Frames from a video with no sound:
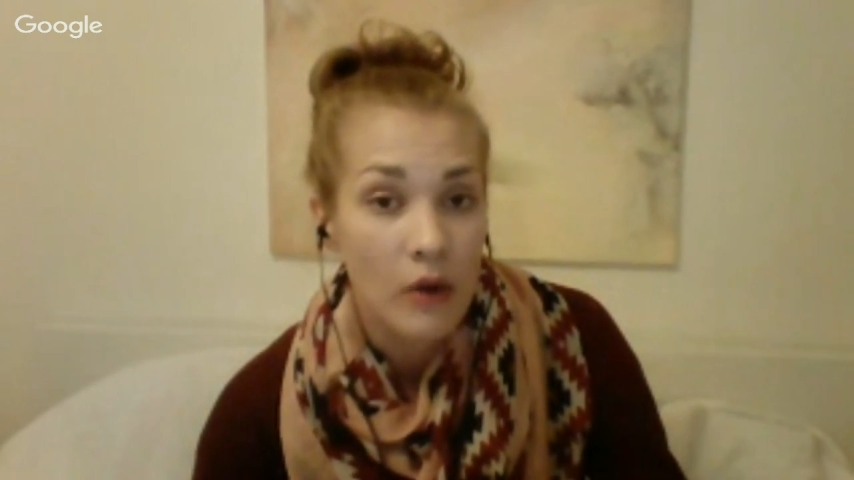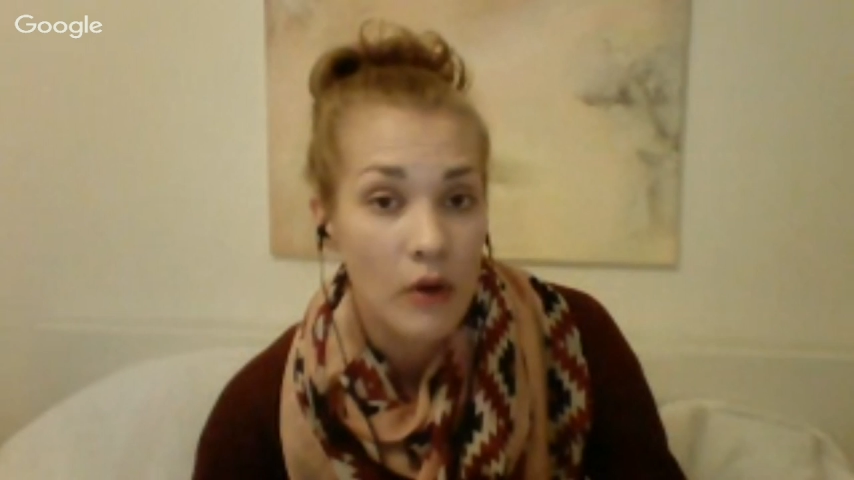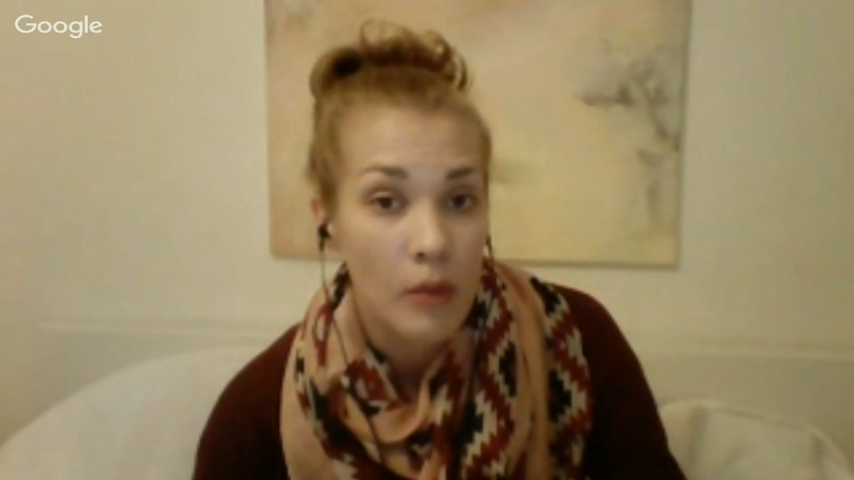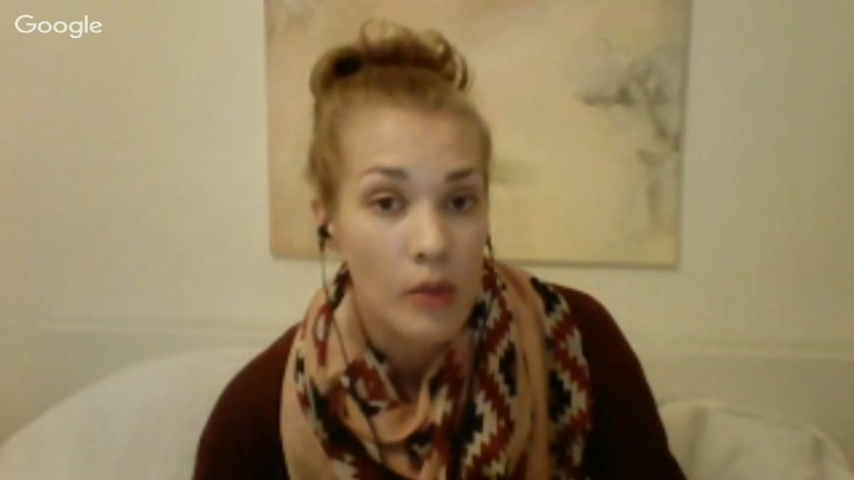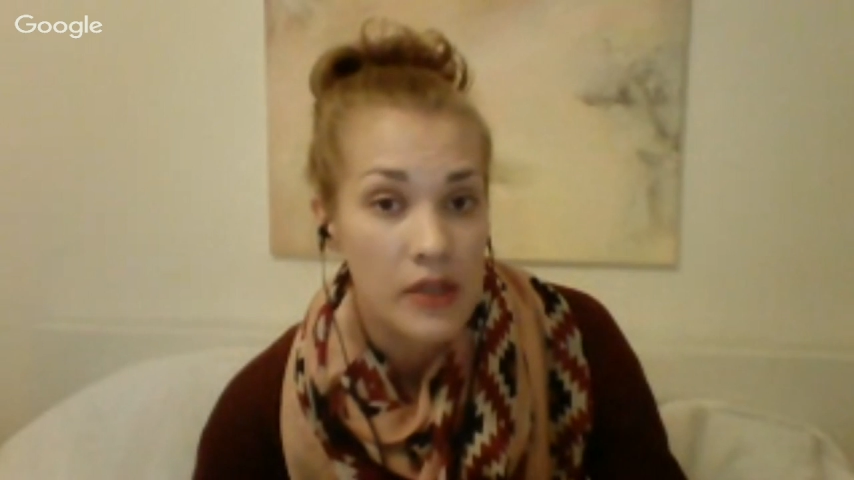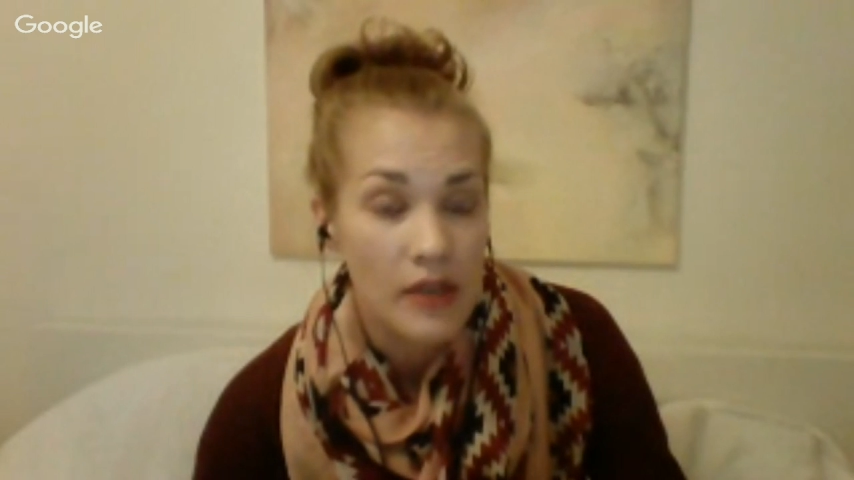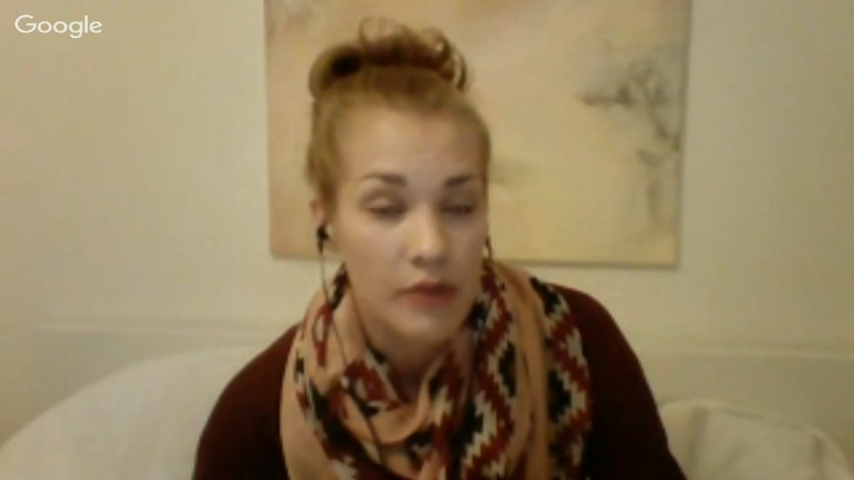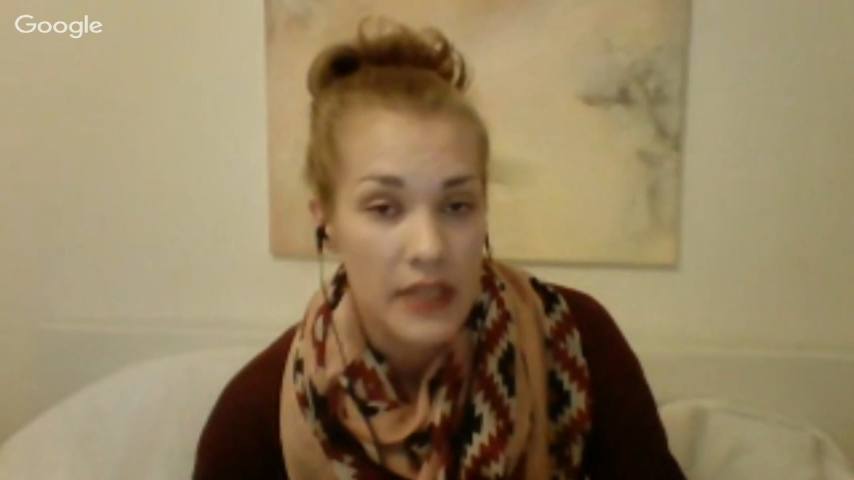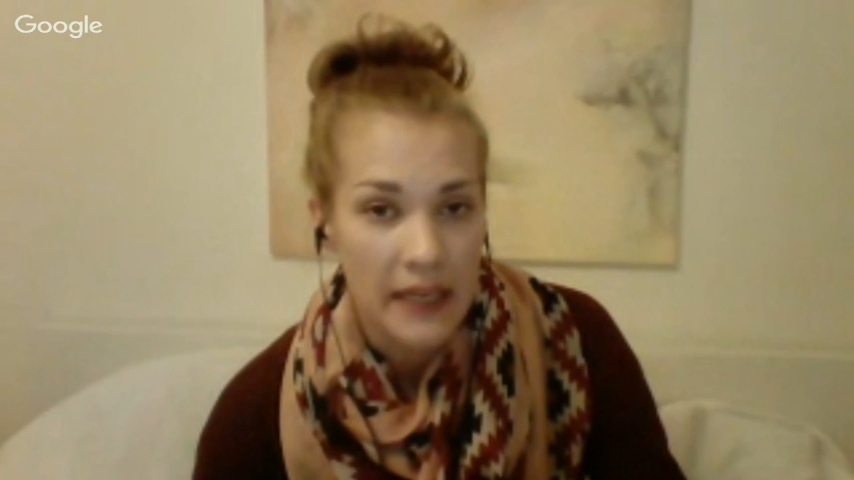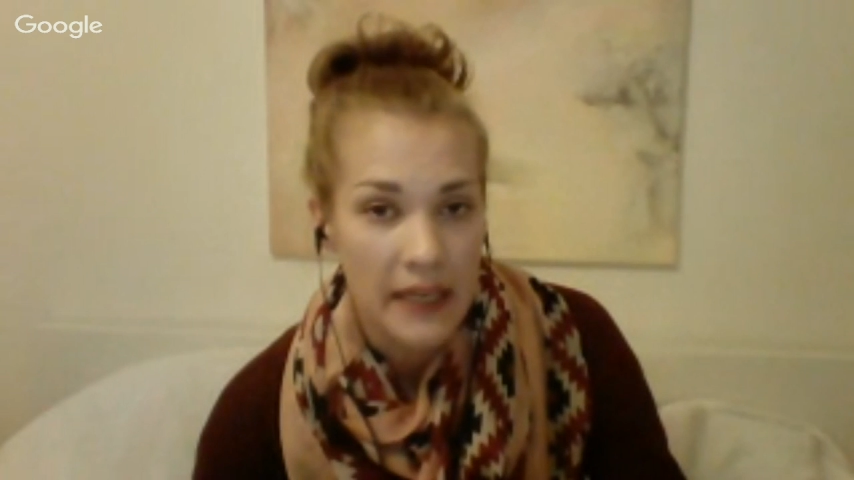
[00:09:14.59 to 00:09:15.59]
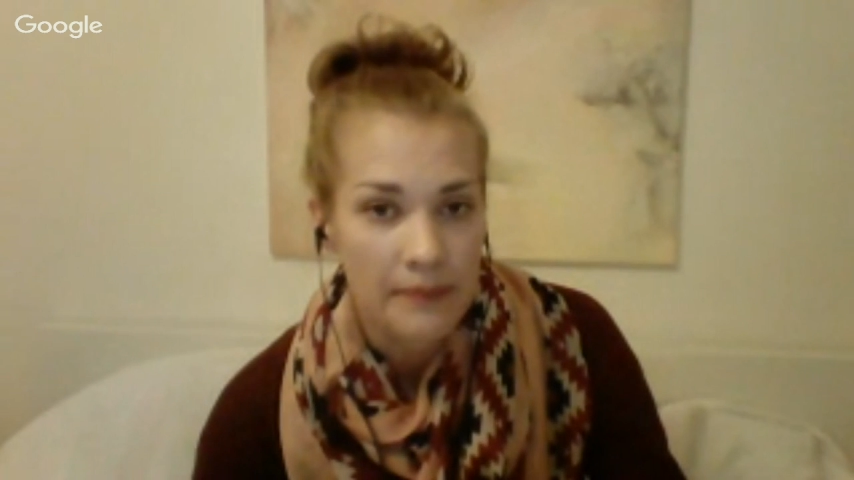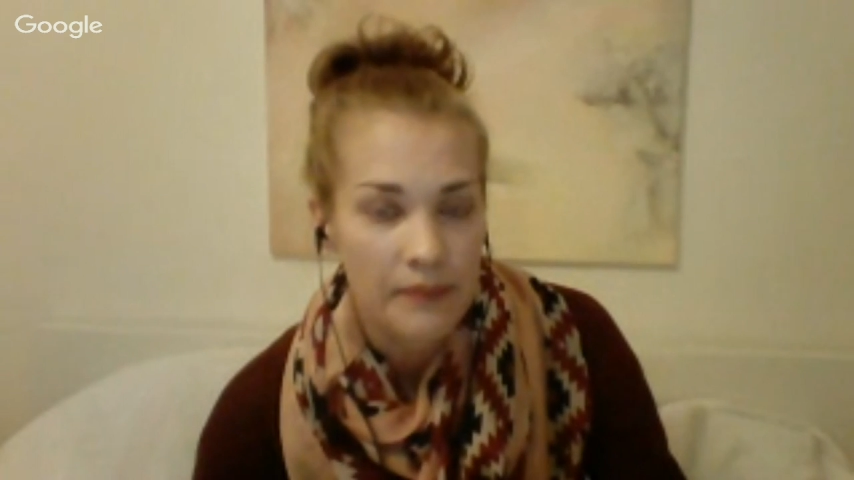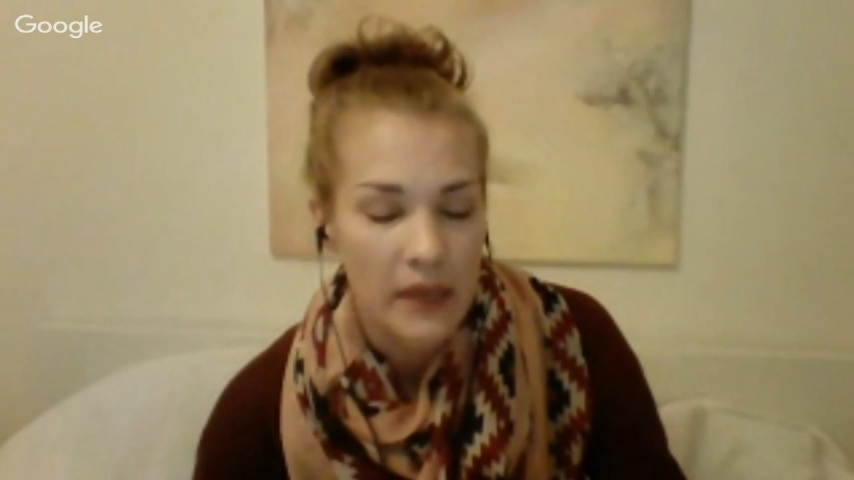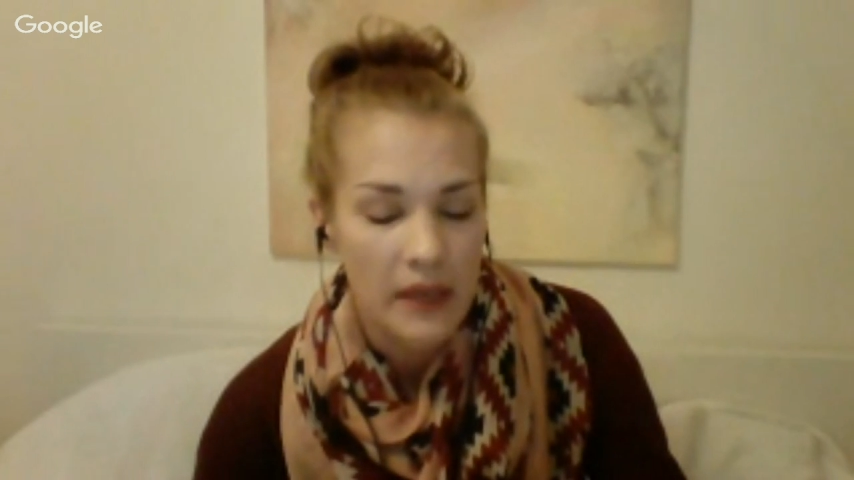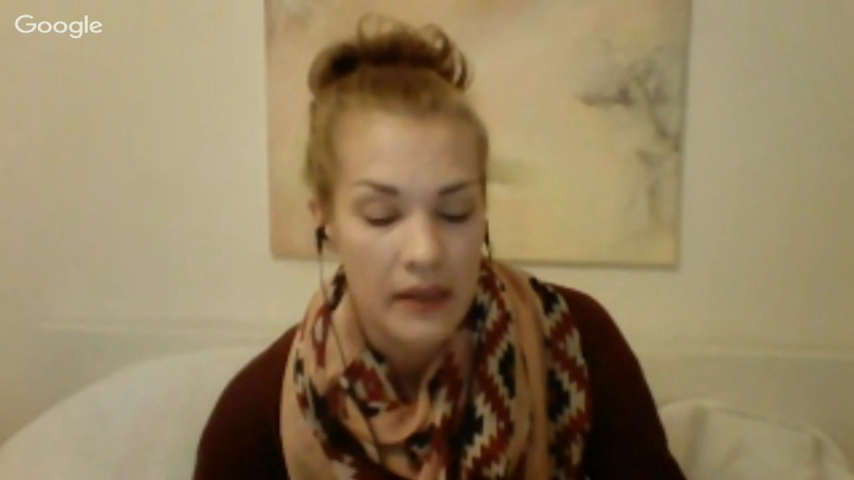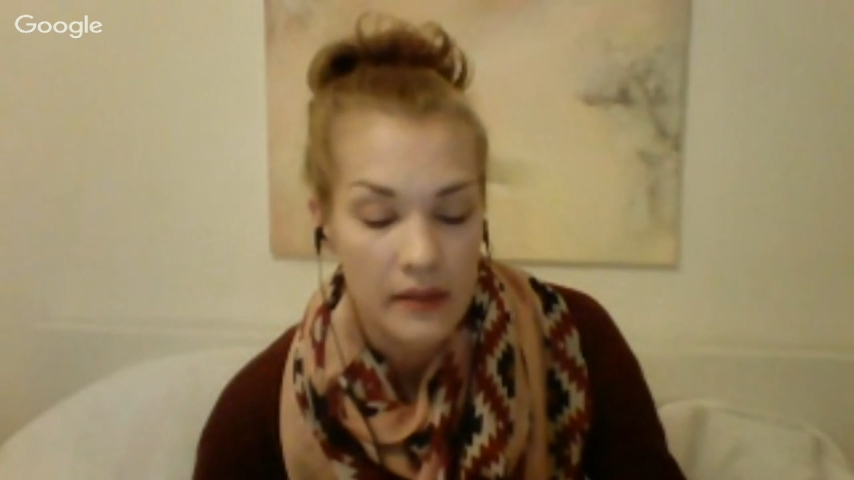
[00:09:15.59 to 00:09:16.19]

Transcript: almost every day. And